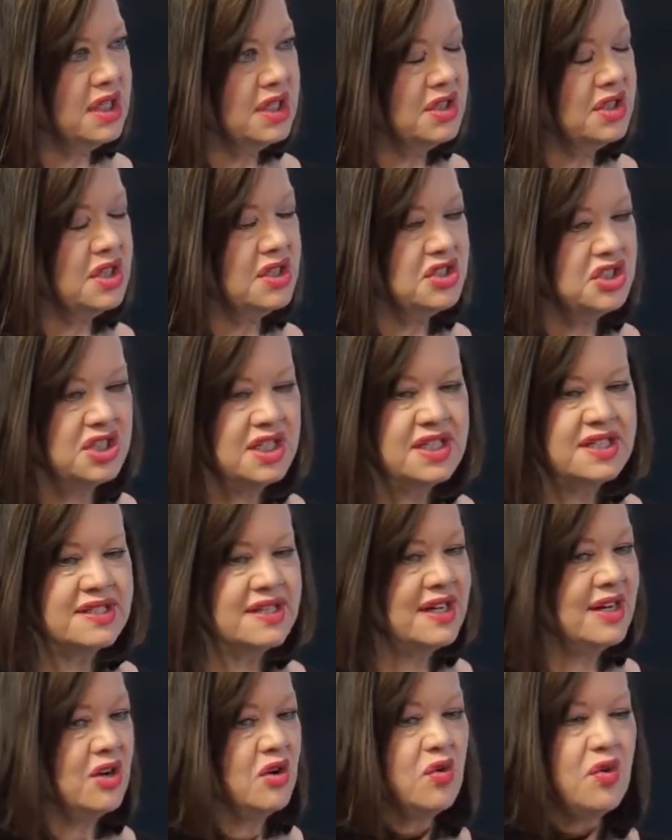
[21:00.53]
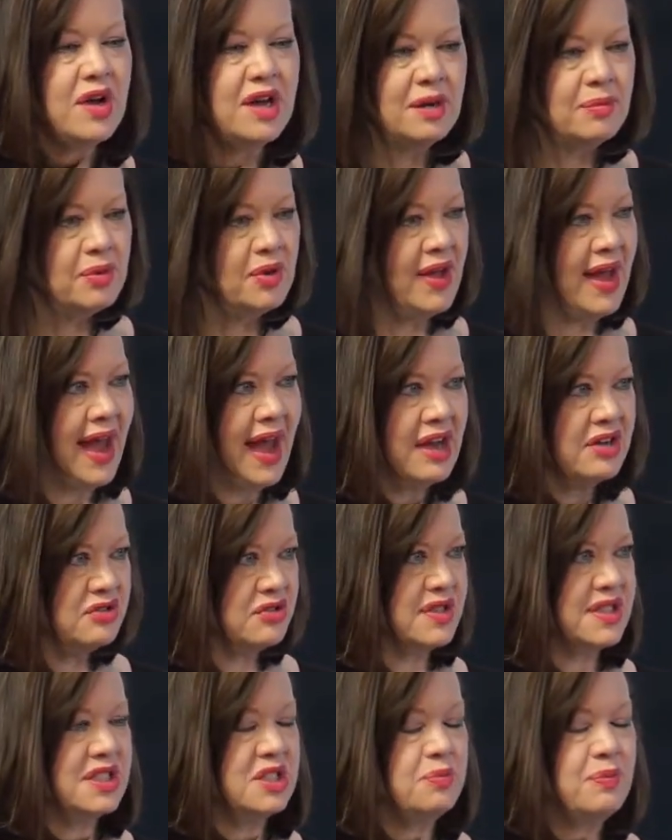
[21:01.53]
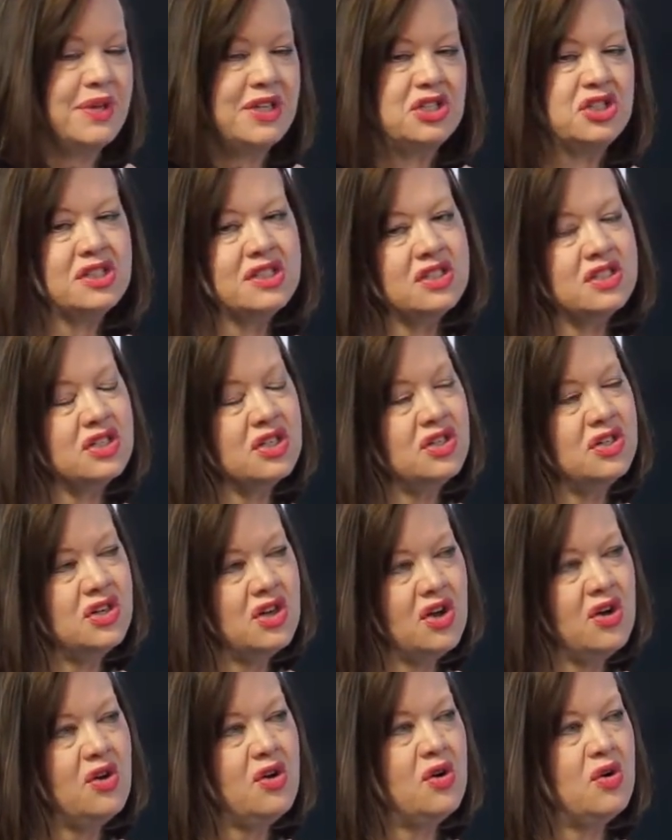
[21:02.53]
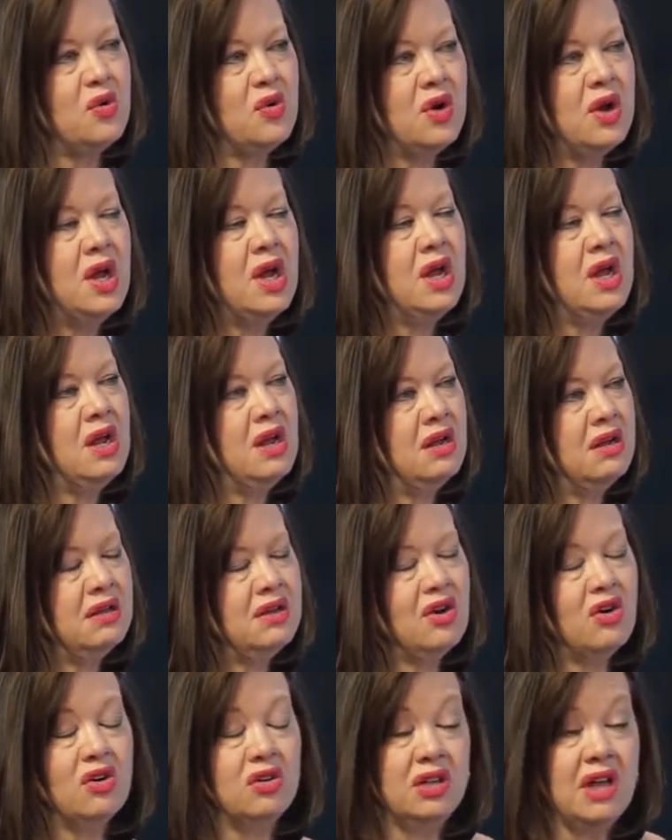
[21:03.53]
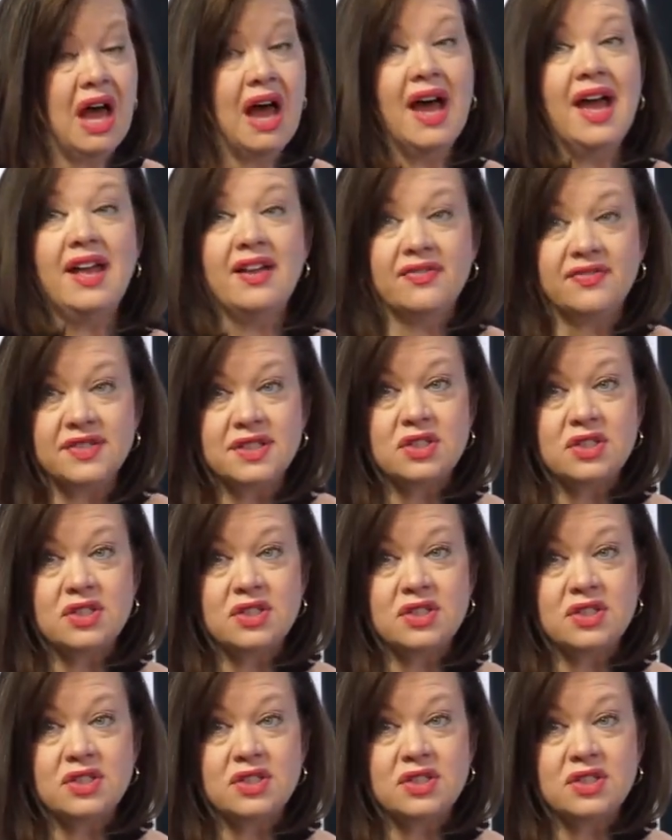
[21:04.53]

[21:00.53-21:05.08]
and she is an incredible actress, but just to know her life